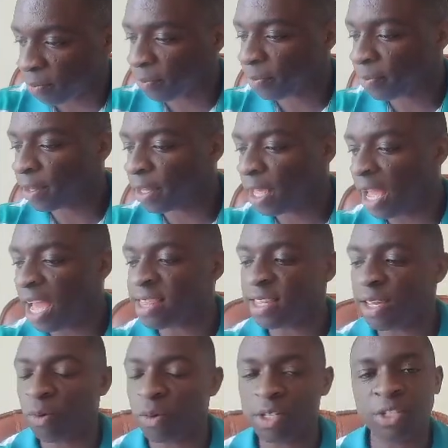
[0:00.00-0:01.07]
And the
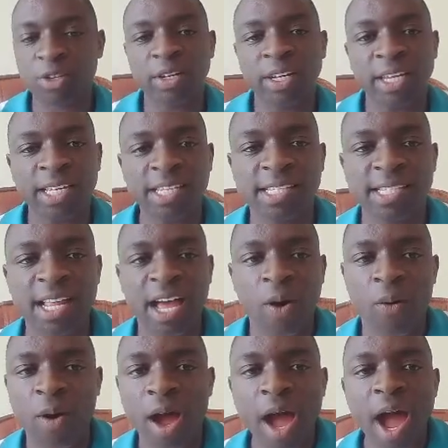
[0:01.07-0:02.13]
question is now,
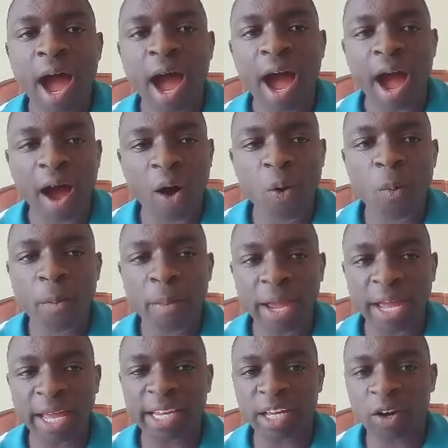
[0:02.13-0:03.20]
how many
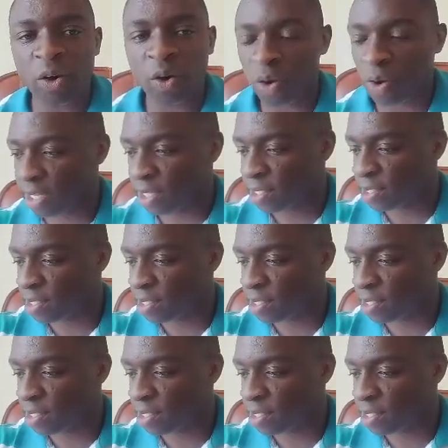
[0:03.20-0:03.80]
coins